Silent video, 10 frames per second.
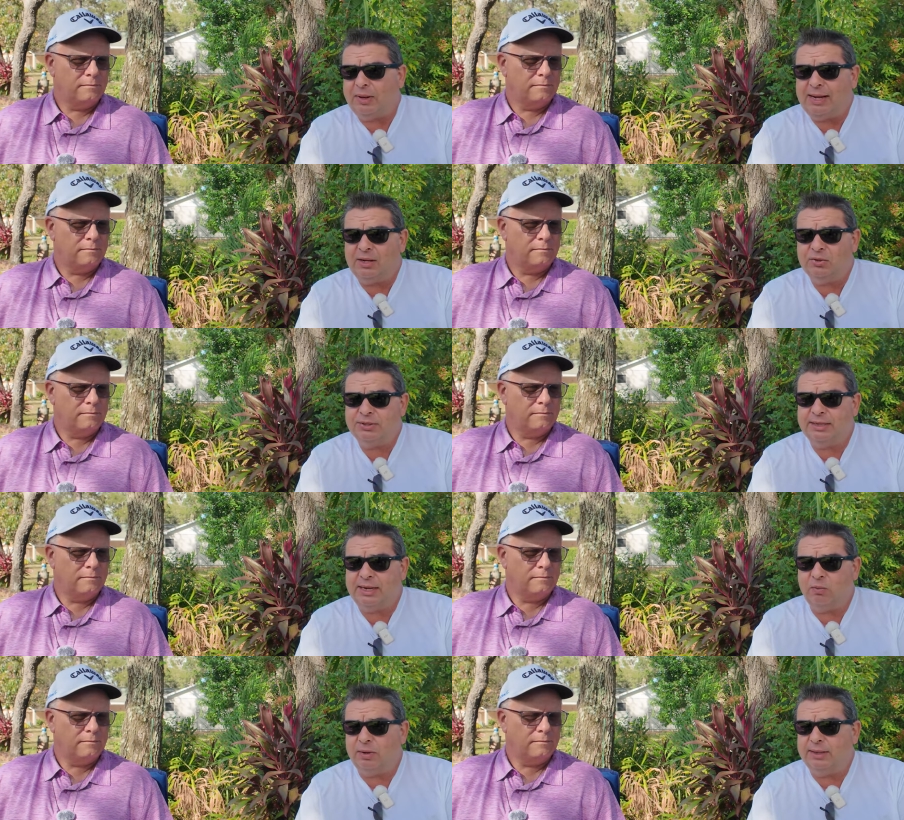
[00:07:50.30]
Speaker 1: crowds and
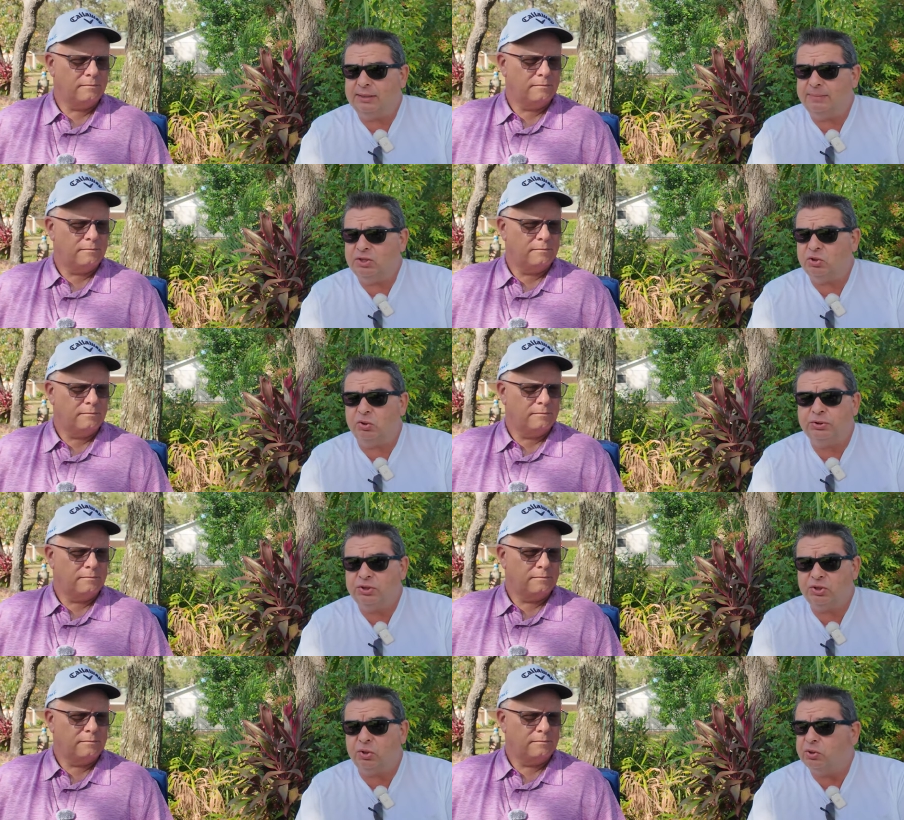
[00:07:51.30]
I wanted to be
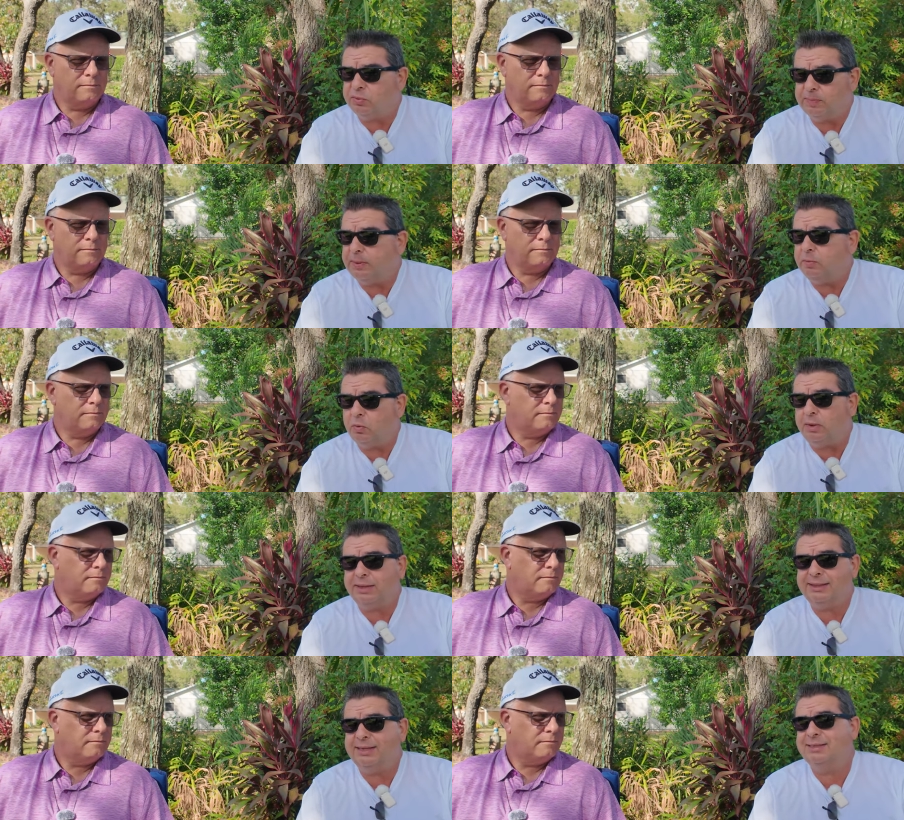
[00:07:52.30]
shoulder to shoulder with people
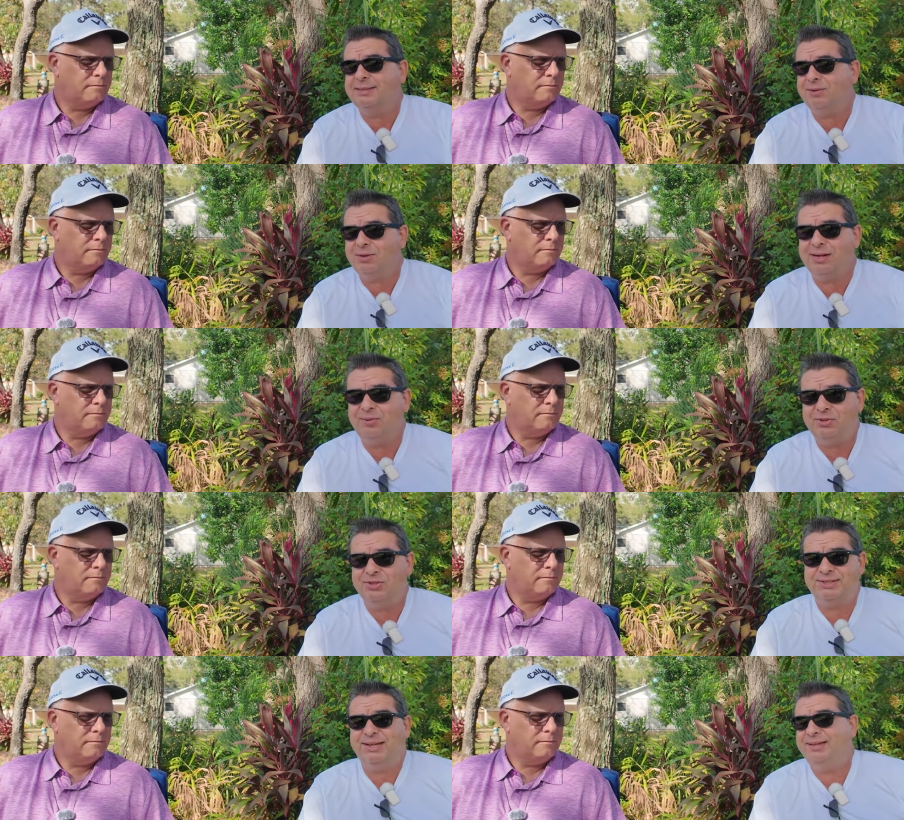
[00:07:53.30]
walking down the sidewalk, I would have
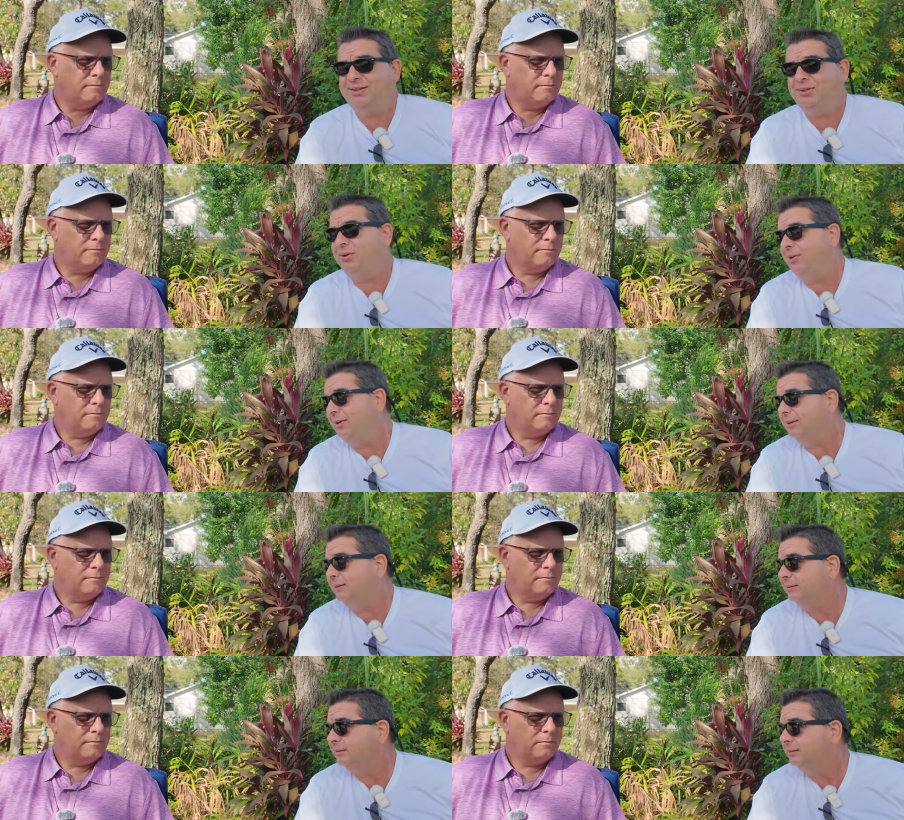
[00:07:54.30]
just stayed in New York.
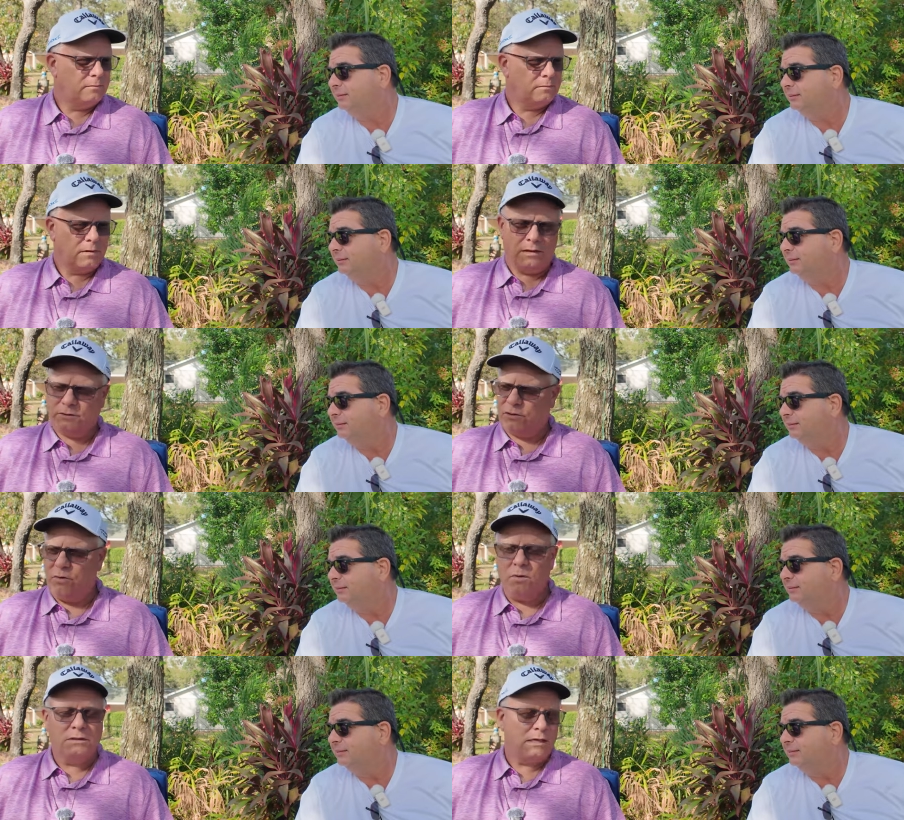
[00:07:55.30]
That's
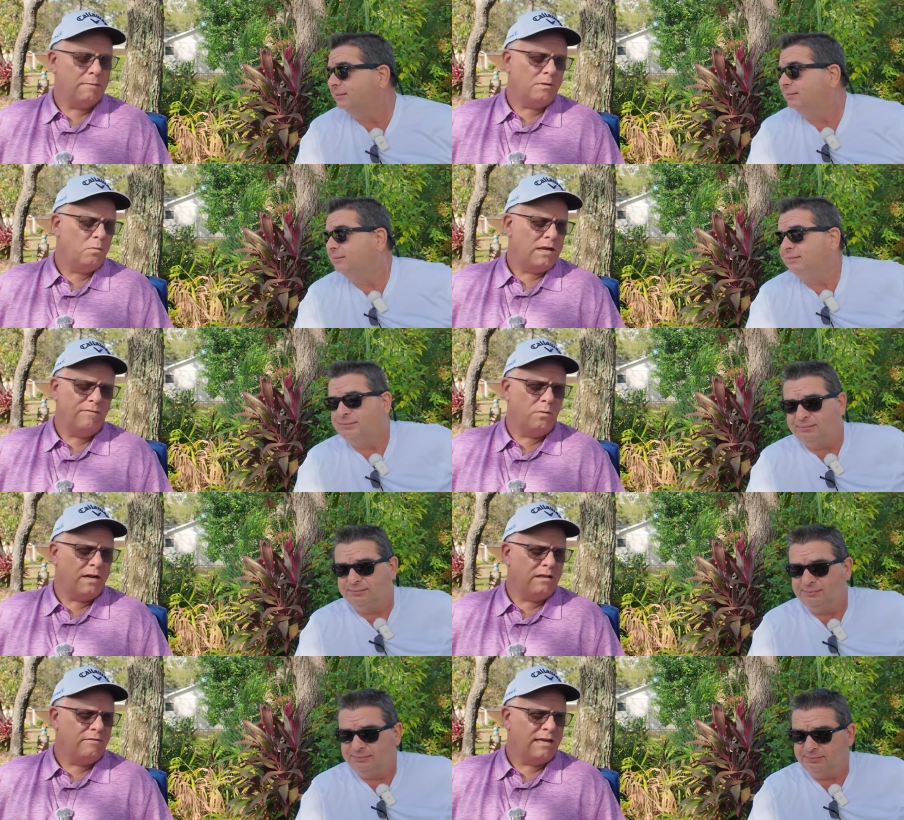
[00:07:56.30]
true.
Speaker 2: It's same even
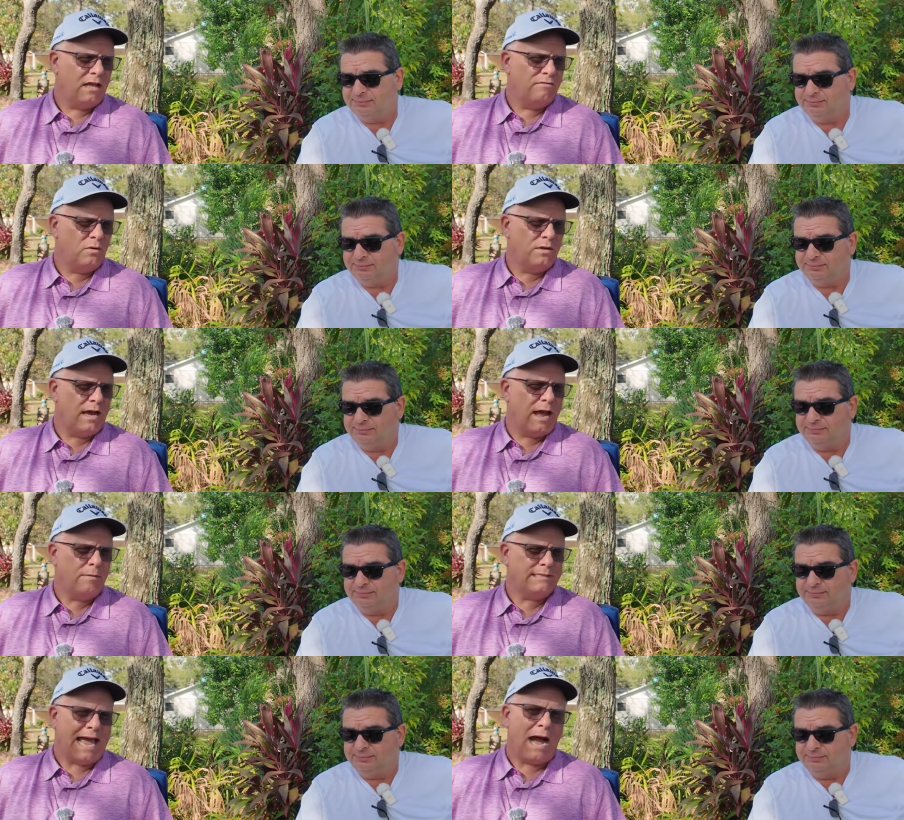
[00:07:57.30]
when I lived in California,
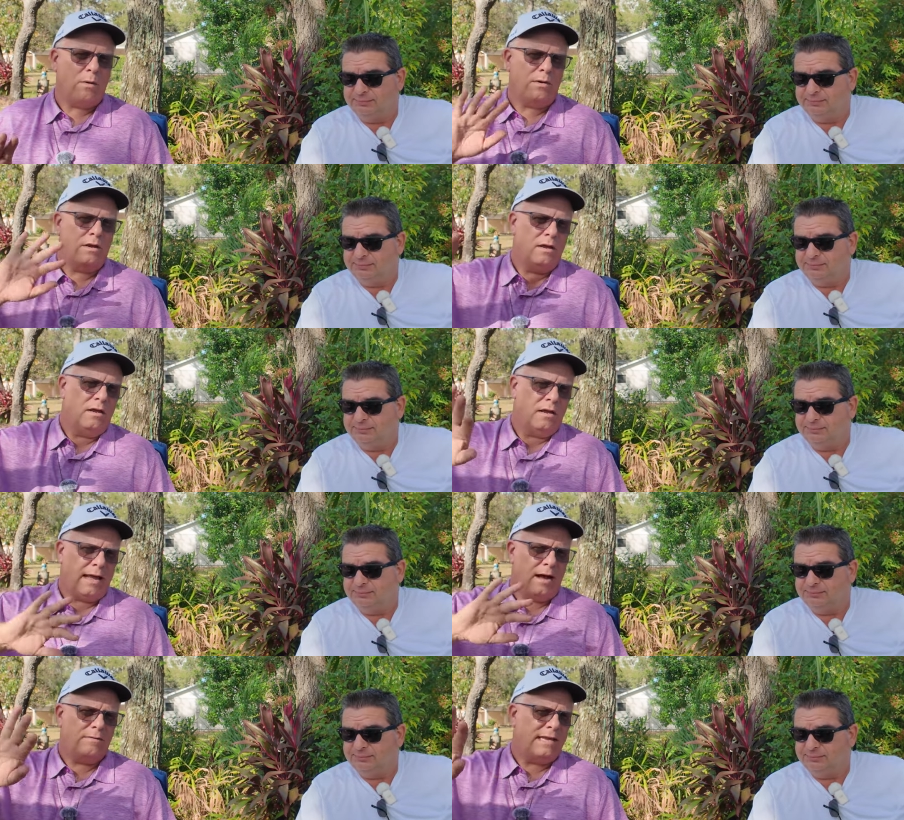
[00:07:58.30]
I was out,
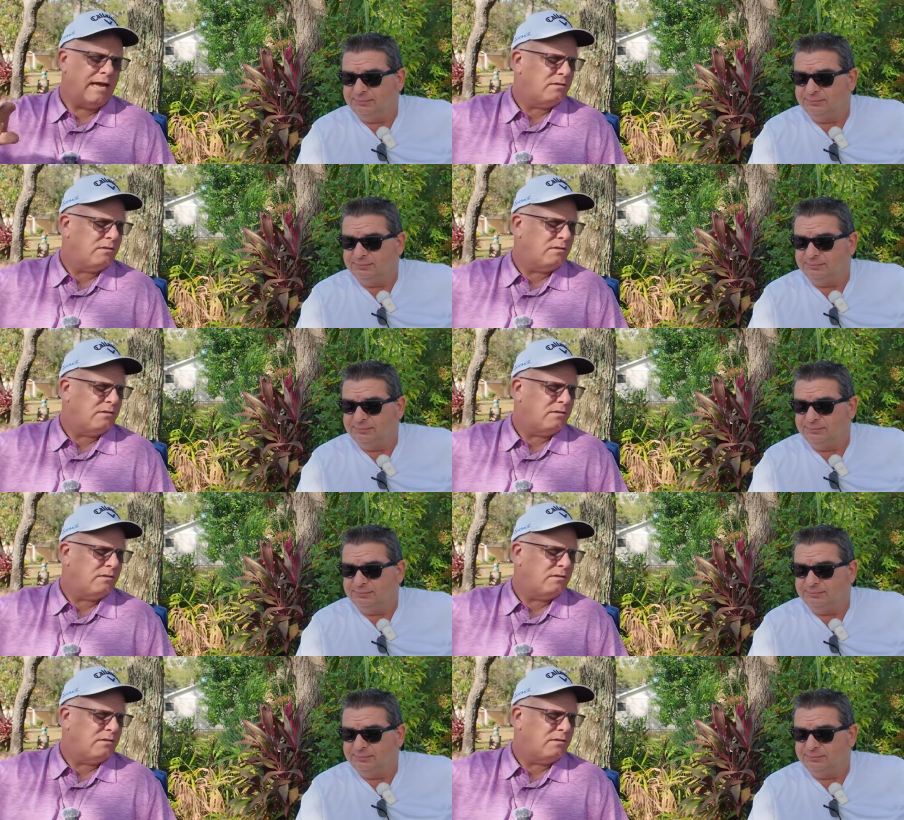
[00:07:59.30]
out in the